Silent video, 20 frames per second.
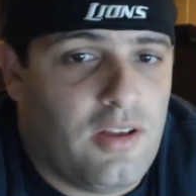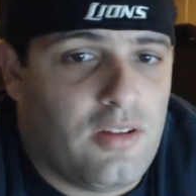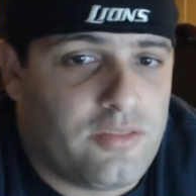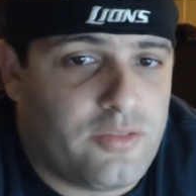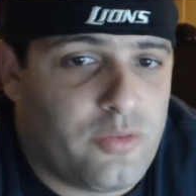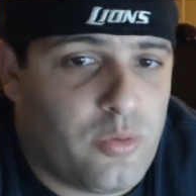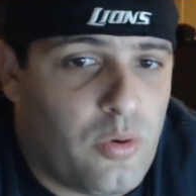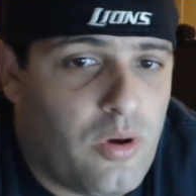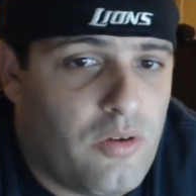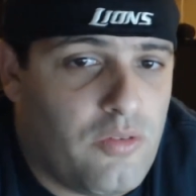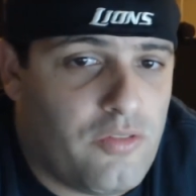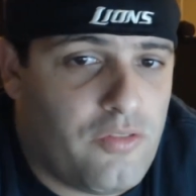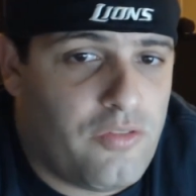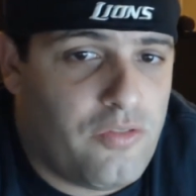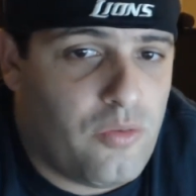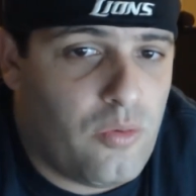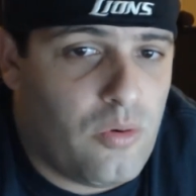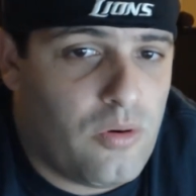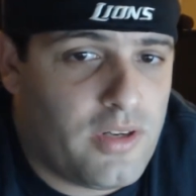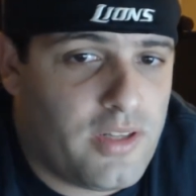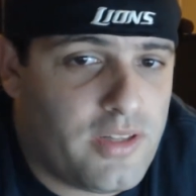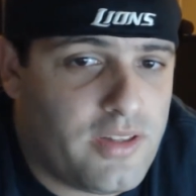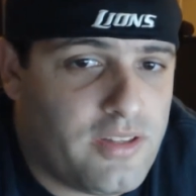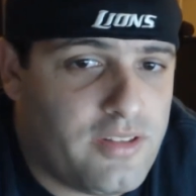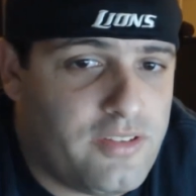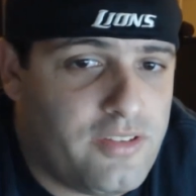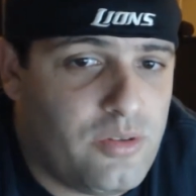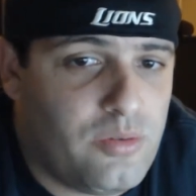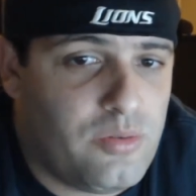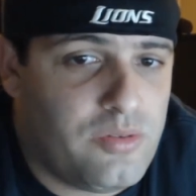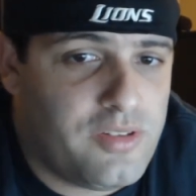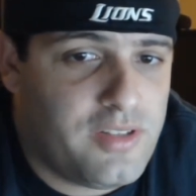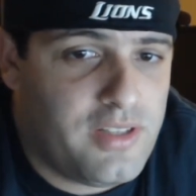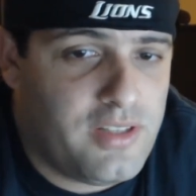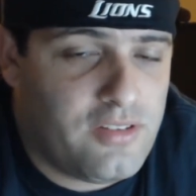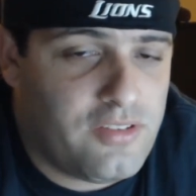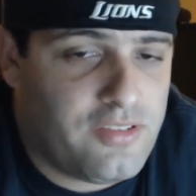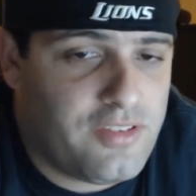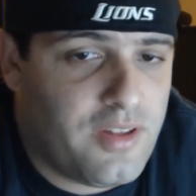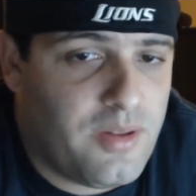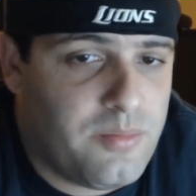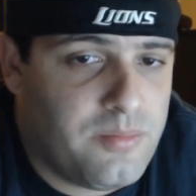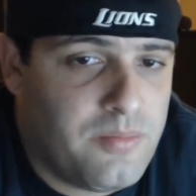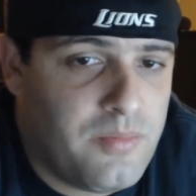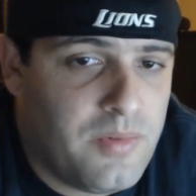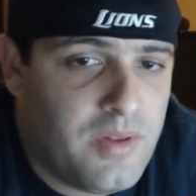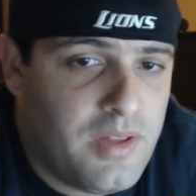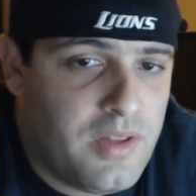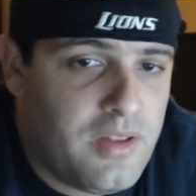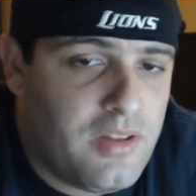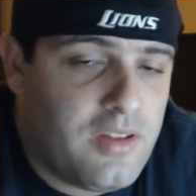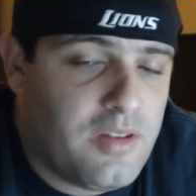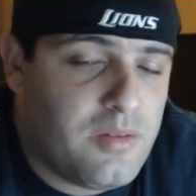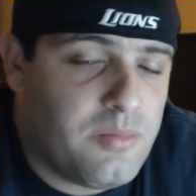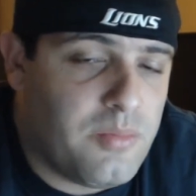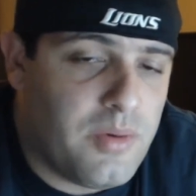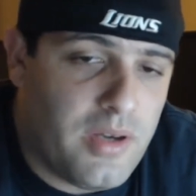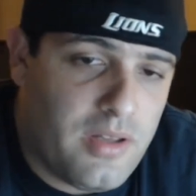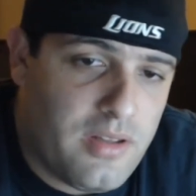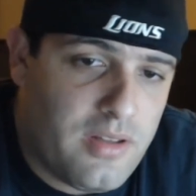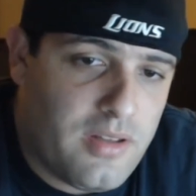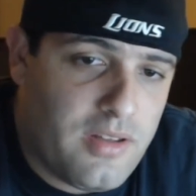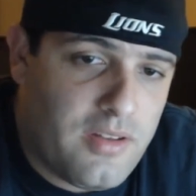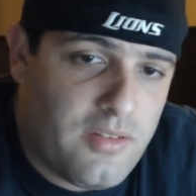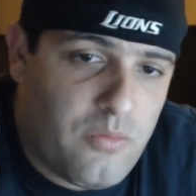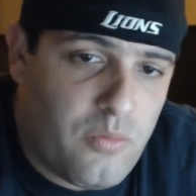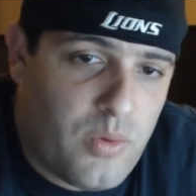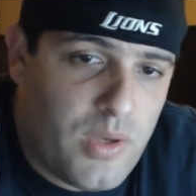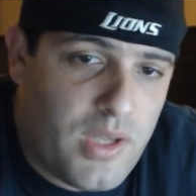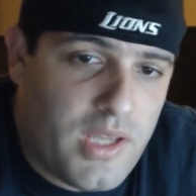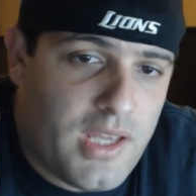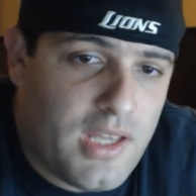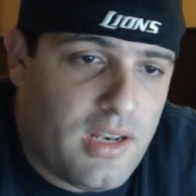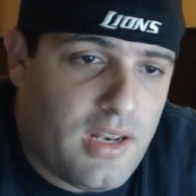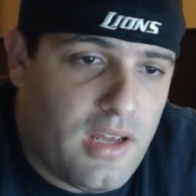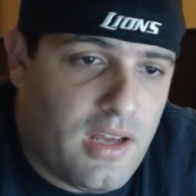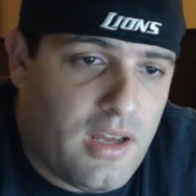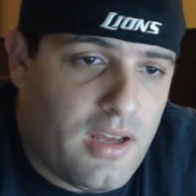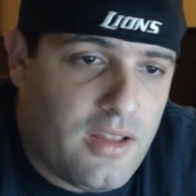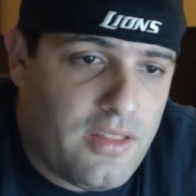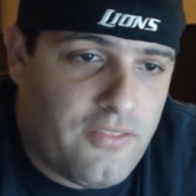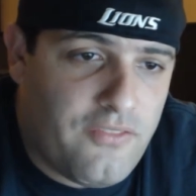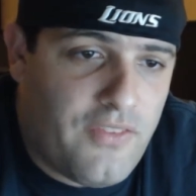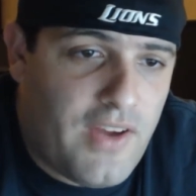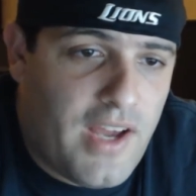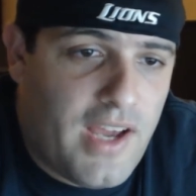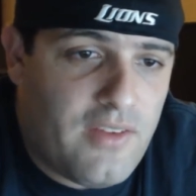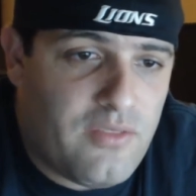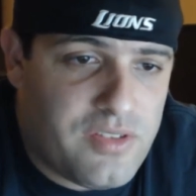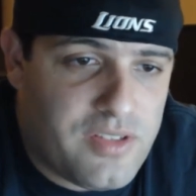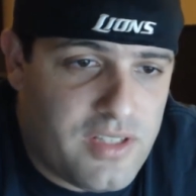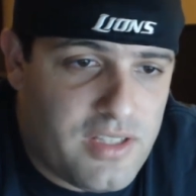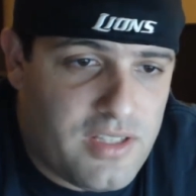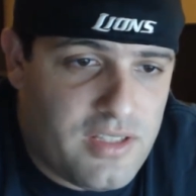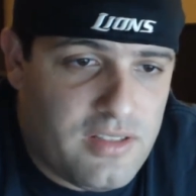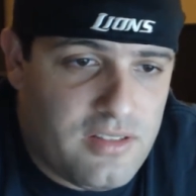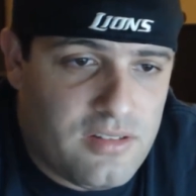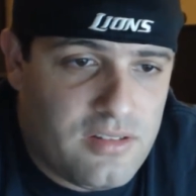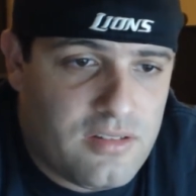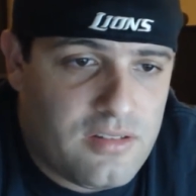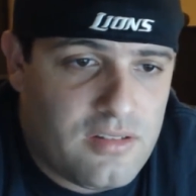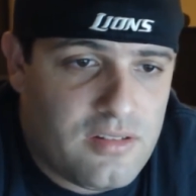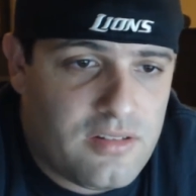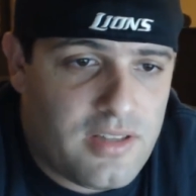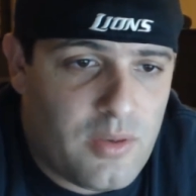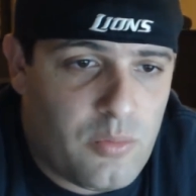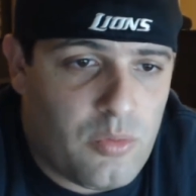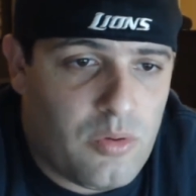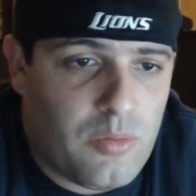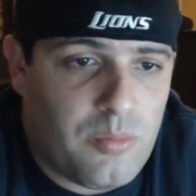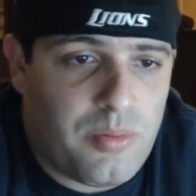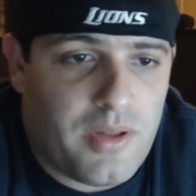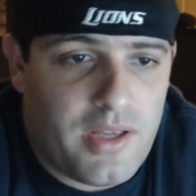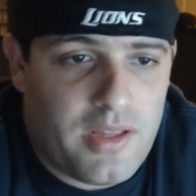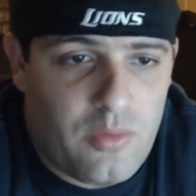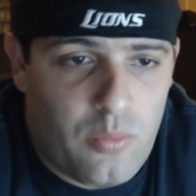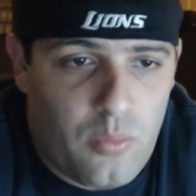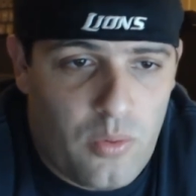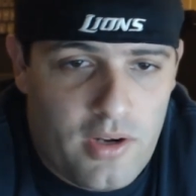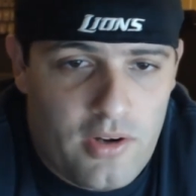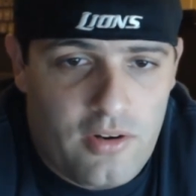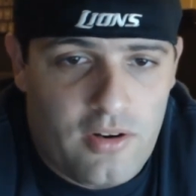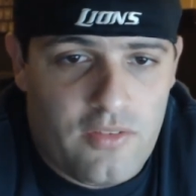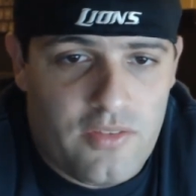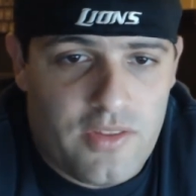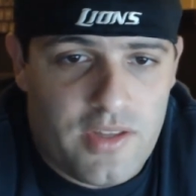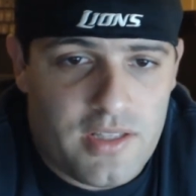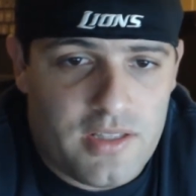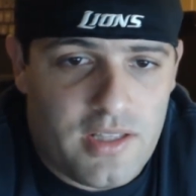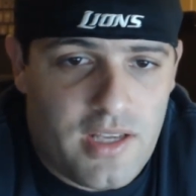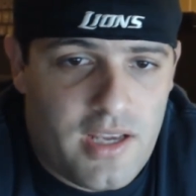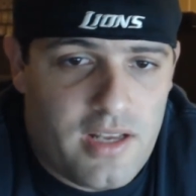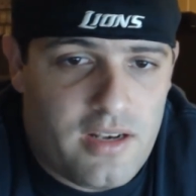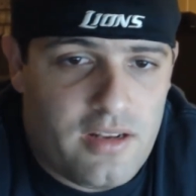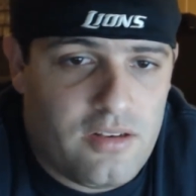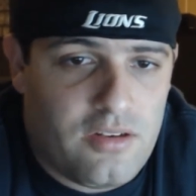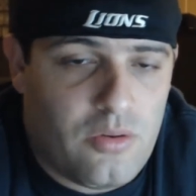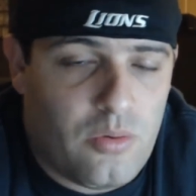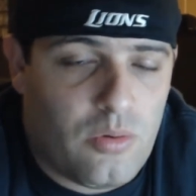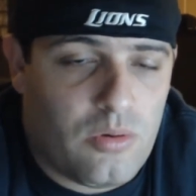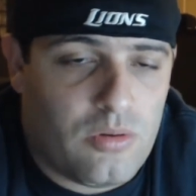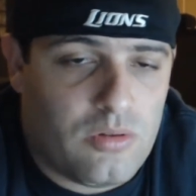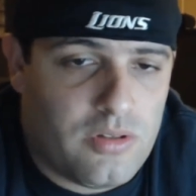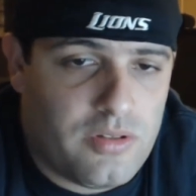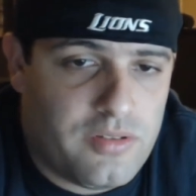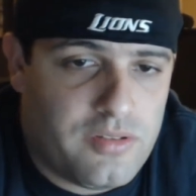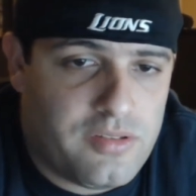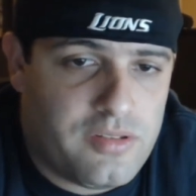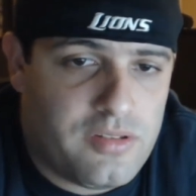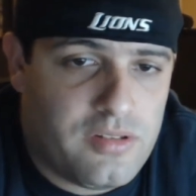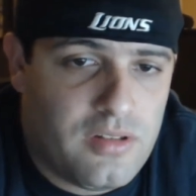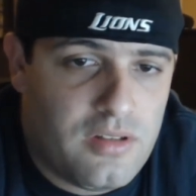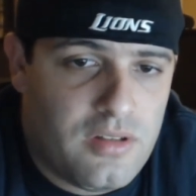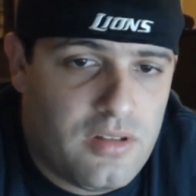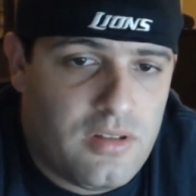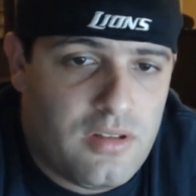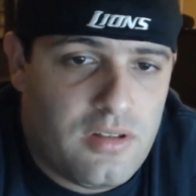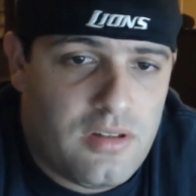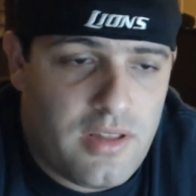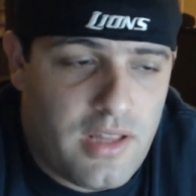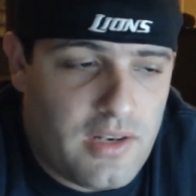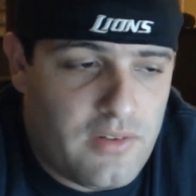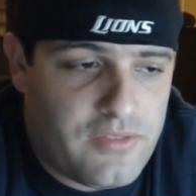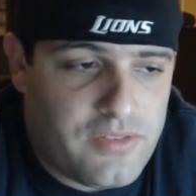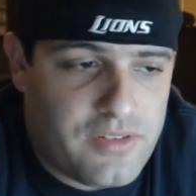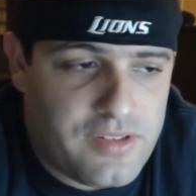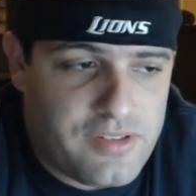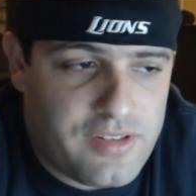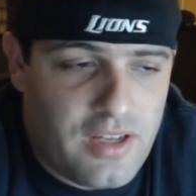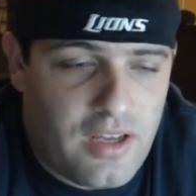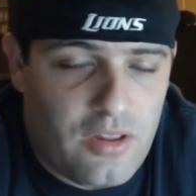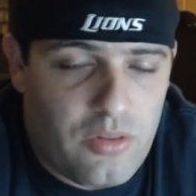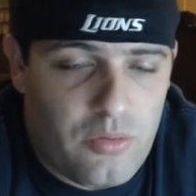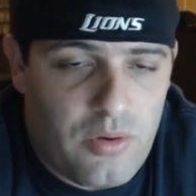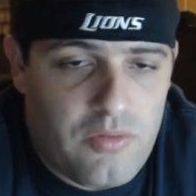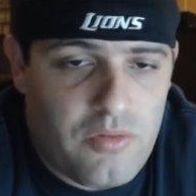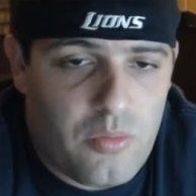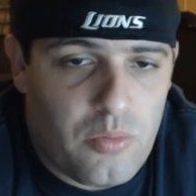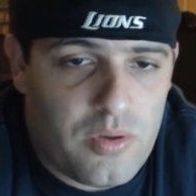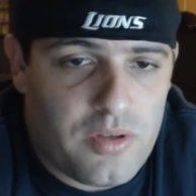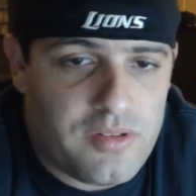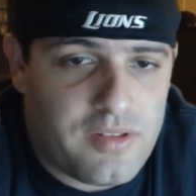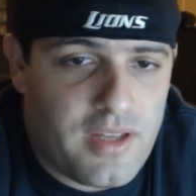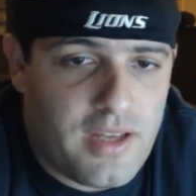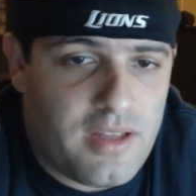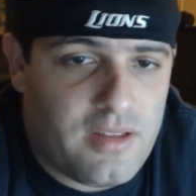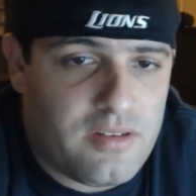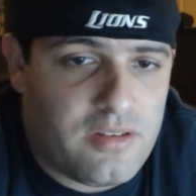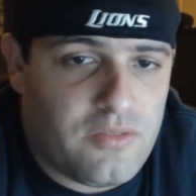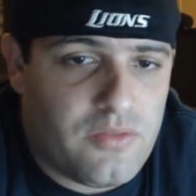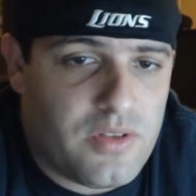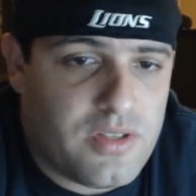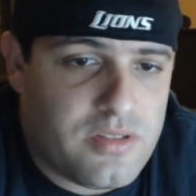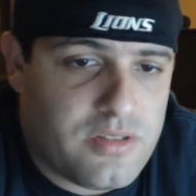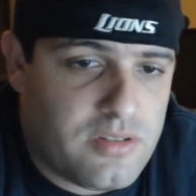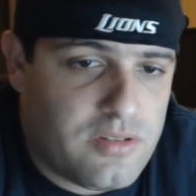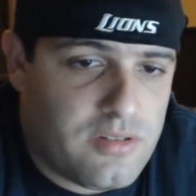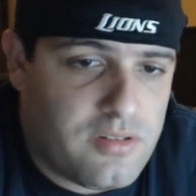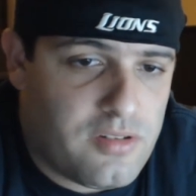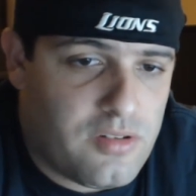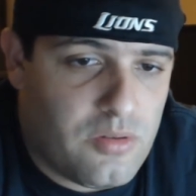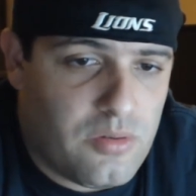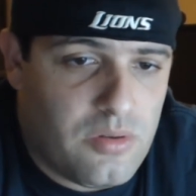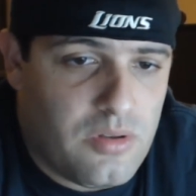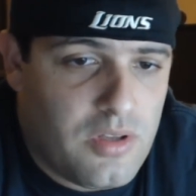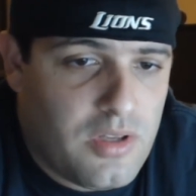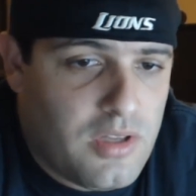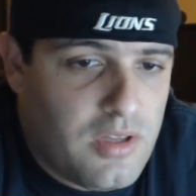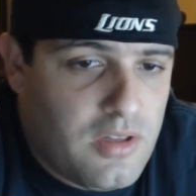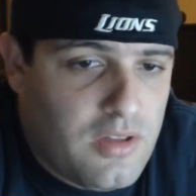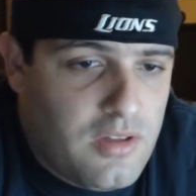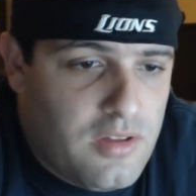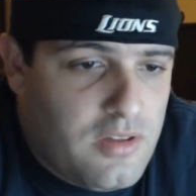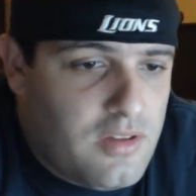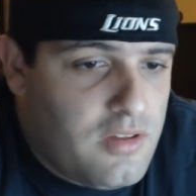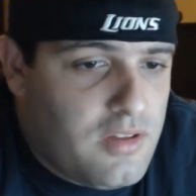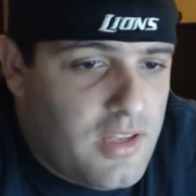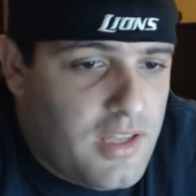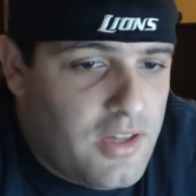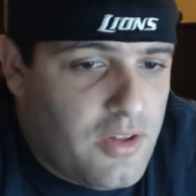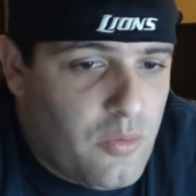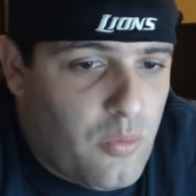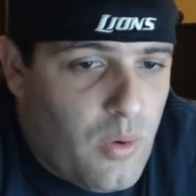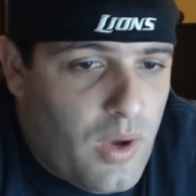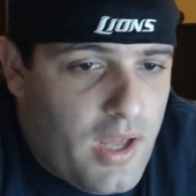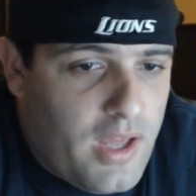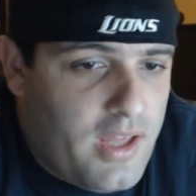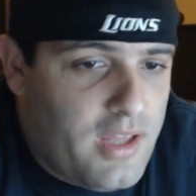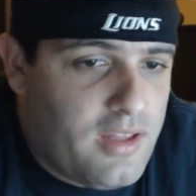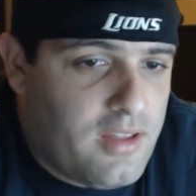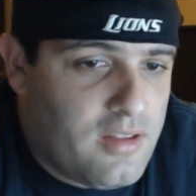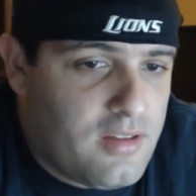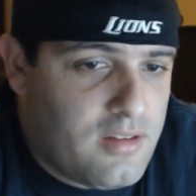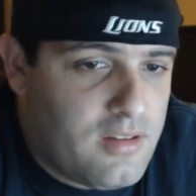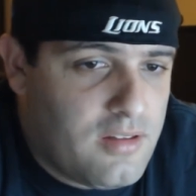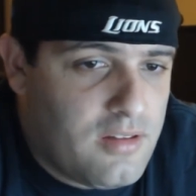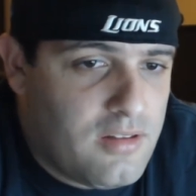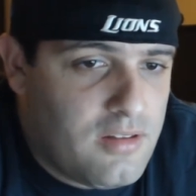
hell 12-4 and get the 2 seed or something, but if we get the 5 seed, then we'll play the winner of the Atlanta and New Orleans, the NFC South, whoever wins that division. So either way,